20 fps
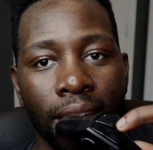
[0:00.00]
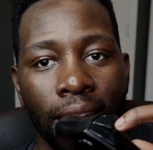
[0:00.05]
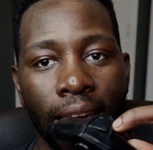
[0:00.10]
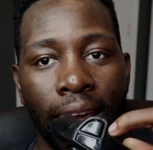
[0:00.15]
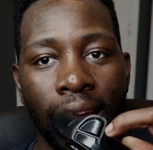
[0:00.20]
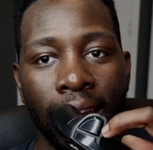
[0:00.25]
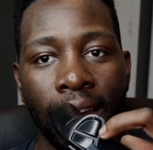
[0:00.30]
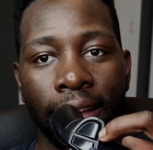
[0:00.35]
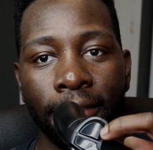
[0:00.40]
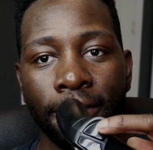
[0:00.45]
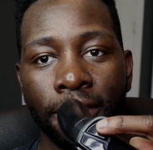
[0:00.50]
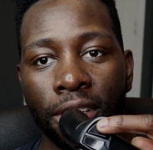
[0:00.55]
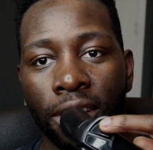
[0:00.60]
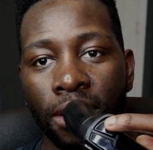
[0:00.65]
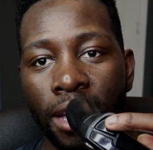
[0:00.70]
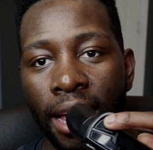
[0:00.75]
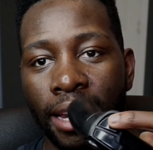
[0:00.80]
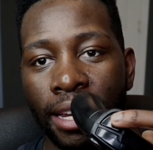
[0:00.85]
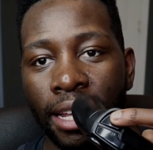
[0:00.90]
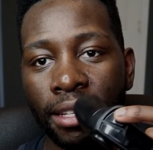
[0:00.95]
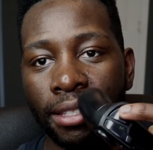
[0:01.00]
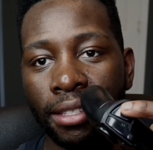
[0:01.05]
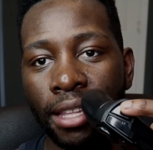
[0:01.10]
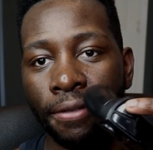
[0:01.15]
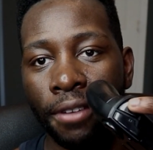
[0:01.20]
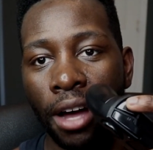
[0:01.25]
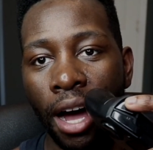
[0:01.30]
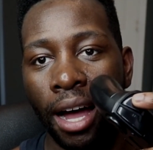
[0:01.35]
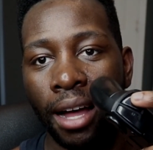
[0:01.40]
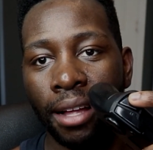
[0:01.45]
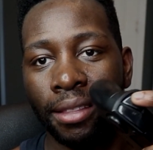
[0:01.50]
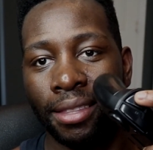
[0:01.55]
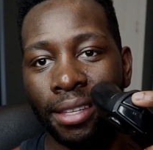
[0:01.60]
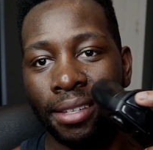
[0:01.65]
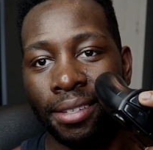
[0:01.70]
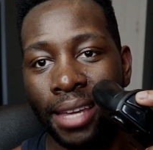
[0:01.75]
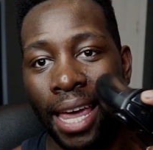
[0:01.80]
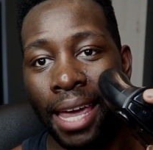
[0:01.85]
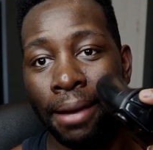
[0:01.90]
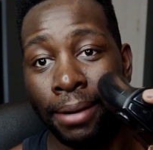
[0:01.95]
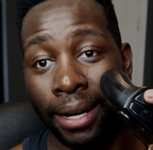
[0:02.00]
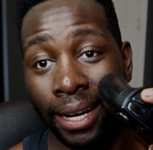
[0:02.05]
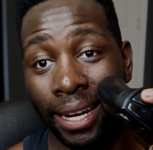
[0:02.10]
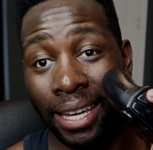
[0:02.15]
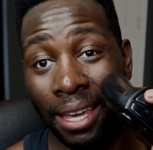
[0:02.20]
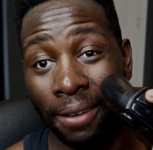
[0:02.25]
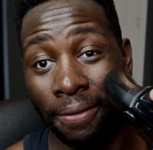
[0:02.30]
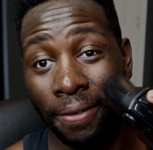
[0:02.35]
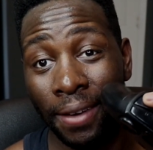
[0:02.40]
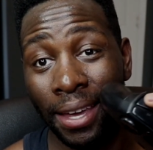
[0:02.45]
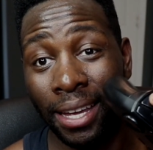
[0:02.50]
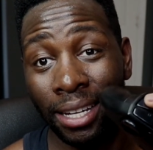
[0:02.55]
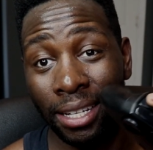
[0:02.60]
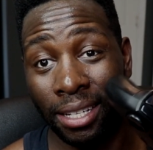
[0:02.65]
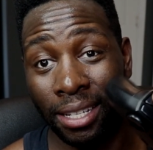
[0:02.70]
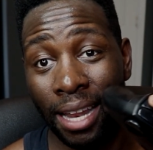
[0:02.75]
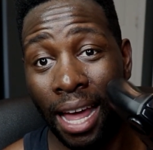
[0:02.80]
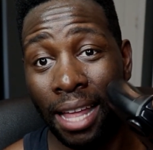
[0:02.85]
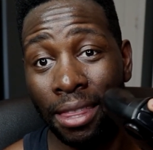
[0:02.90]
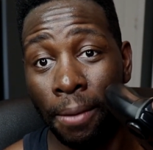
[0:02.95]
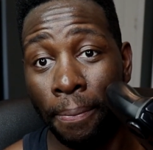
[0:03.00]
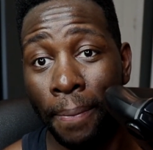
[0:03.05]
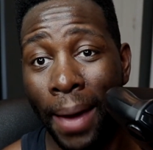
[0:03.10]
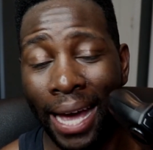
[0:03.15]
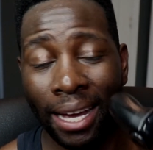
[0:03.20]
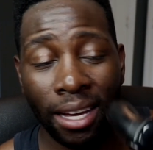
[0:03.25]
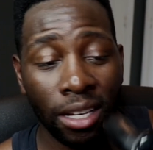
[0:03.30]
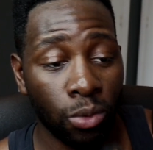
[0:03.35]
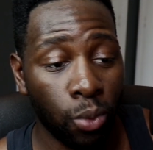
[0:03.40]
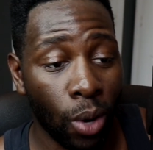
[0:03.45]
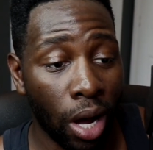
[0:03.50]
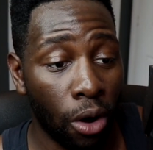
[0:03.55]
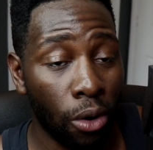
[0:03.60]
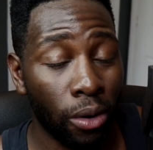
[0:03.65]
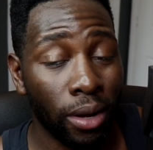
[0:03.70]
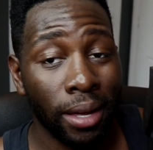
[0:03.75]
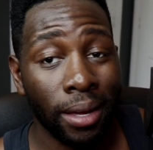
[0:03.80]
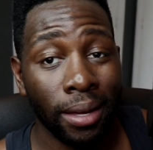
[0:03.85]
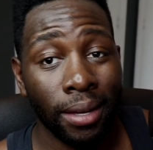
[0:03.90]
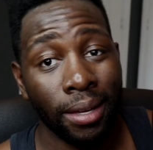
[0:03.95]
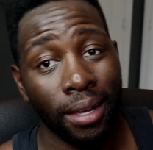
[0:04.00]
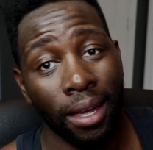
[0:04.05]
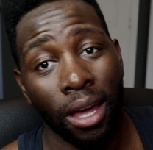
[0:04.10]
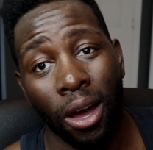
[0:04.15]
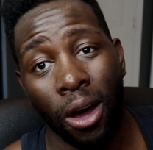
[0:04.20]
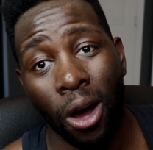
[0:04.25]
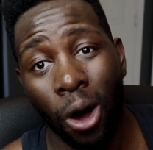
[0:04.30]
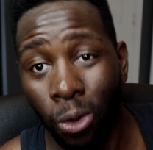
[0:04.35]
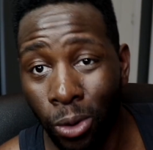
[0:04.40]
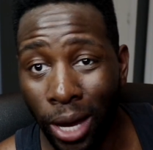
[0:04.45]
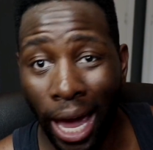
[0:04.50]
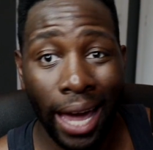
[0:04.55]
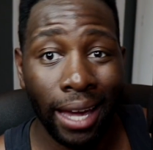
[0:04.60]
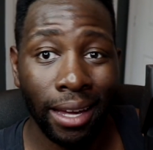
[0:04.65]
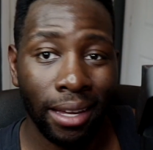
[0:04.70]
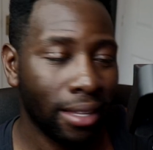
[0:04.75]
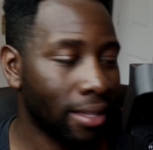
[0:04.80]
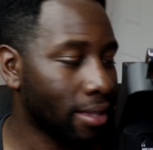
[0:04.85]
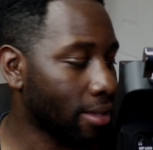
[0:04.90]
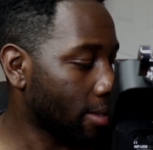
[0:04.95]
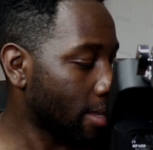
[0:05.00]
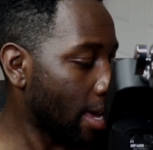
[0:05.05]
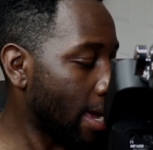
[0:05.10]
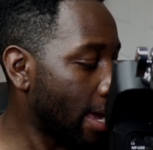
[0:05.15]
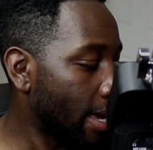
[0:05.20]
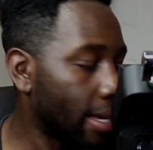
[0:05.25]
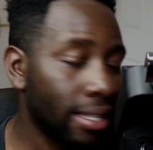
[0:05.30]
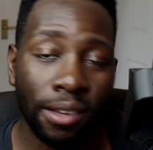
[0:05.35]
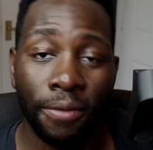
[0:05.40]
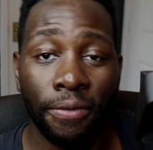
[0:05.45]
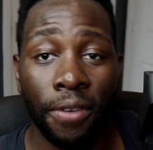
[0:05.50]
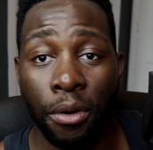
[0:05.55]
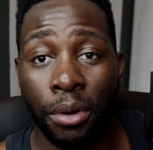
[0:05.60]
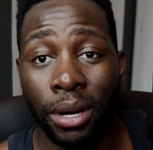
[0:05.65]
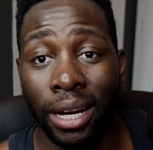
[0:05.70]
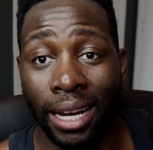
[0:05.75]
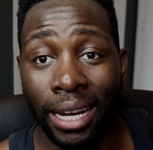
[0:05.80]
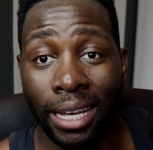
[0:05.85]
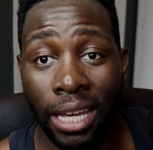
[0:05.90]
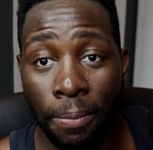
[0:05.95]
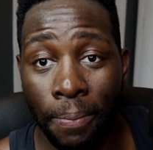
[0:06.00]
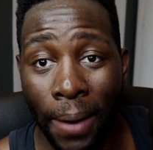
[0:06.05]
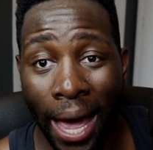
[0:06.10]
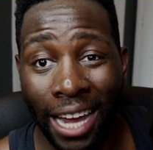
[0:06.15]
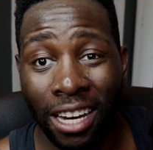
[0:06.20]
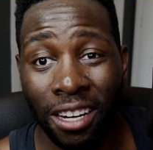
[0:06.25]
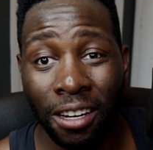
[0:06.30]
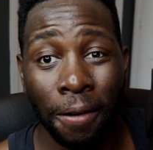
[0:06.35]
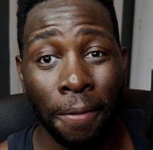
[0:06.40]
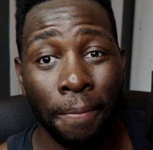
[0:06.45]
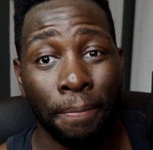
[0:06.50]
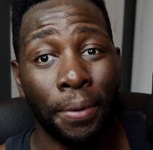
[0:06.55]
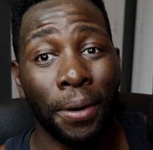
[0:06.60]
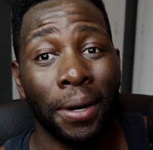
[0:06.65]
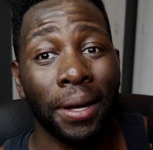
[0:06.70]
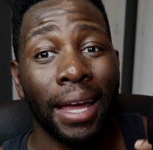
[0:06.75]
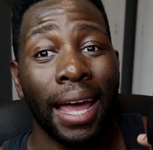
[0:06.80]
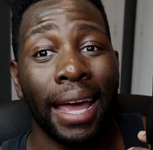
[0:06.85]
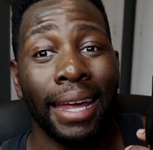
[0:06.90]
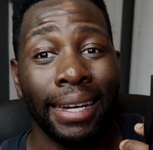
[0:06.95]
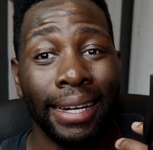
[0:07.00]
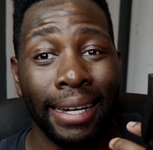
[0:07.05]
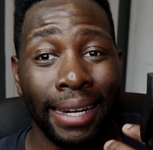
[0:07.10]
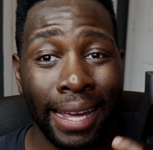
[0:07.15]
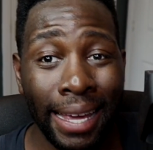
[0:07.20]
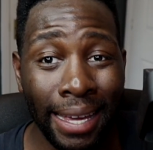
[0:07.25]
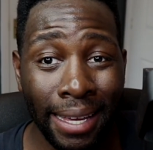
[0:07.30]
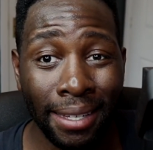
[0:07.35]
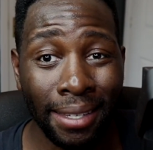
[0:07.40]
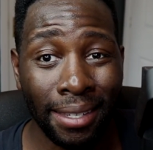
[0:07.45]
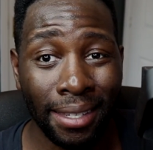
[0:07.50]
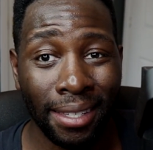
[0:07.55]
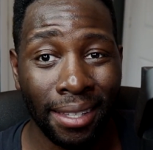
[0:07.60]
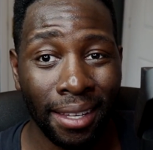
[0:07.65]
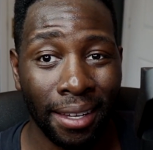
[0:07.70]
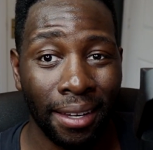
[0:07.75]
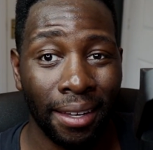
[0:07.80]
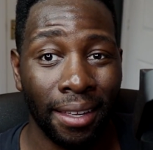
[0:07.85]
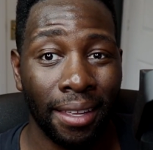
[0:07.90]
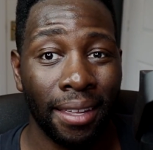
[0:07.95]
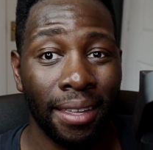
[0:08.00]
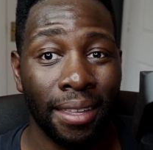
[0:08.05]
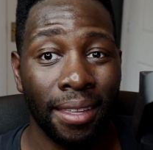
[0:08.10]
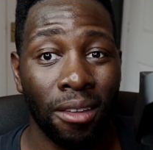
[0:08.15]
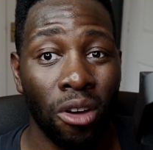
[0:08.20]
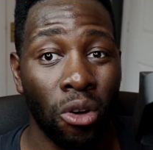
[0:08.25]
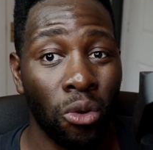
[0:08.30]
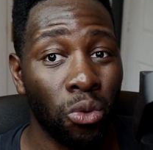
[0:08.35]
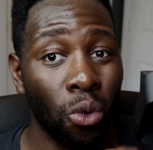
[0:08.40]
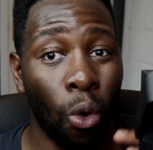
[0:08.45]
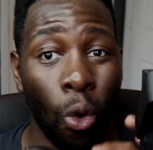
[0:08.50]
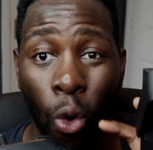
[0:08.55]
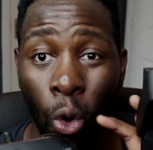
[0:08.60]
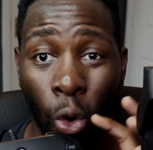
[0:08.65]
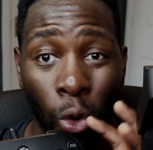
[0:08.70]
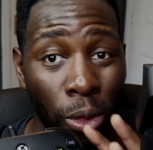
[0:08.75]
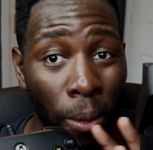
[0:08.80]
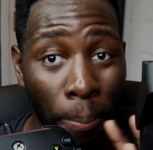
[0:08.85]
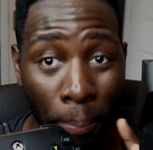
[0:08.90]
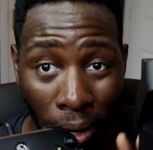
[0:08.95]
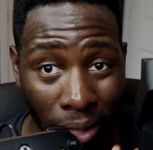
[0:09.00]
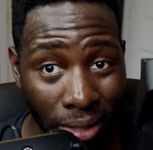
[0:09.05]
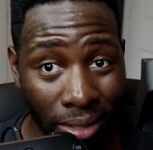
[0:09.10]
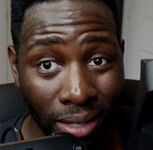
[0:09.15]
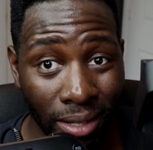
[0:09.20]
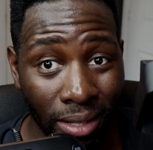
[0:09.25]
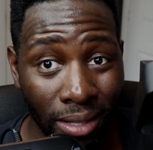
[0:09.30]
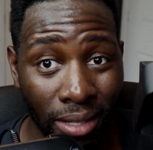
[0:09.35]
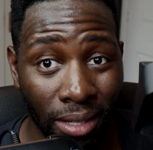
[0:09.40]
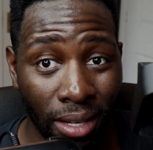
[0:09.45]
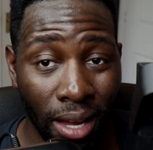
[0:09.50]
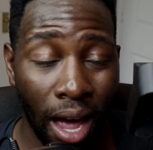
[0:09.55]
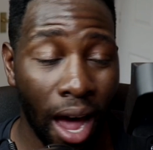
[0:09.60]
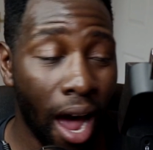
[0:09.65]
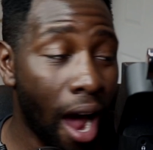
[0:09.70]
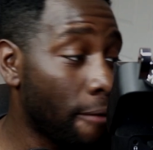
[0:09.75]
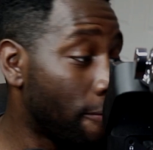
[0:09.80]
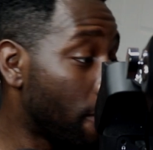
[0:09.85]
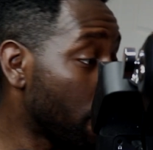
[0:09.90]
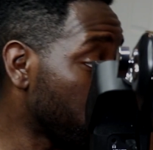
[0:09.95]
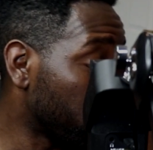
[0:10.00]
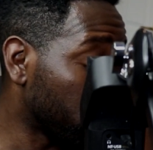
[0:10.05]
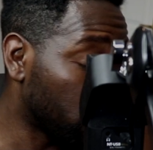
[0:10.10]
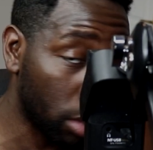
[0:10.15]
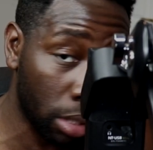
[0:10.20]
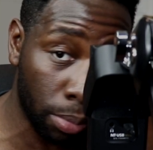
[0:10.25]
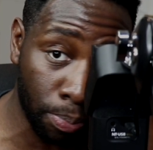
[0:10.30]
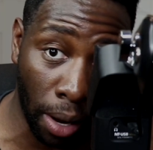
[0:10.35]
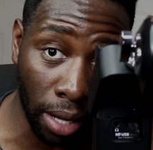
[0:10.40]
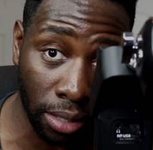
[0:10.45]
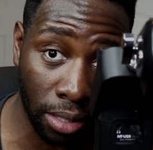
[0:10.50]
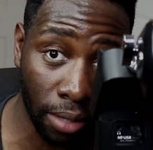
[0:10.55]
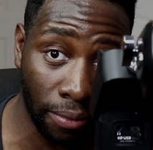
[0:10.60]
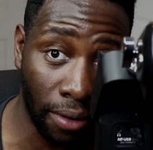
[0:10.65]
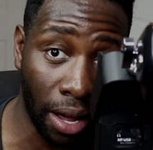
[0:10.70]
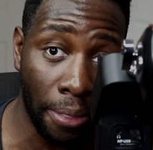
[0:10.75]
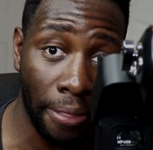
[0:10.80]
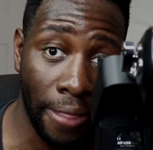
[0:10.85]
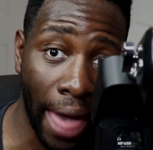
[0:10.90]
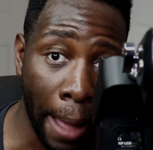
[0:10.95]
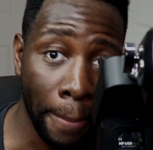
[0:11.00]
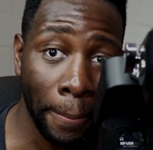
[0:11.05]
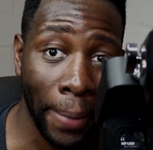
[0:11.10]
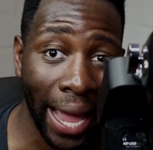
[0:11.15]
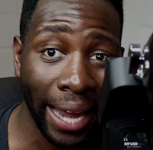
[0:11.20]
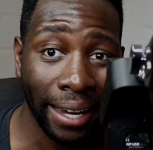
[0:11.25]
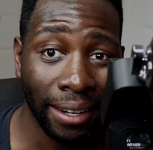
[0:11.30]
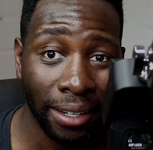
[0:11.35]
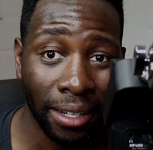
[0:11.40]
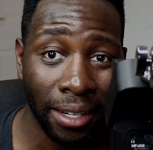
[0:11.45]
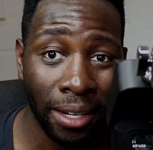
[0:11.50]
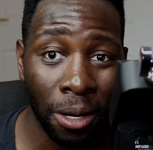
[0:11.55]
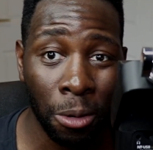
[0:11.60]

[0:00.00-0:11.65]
They've got the same clicky feeling at the back as well. Okay, it's a very clicky pad, but at least all the buttons are very responsive on that pad.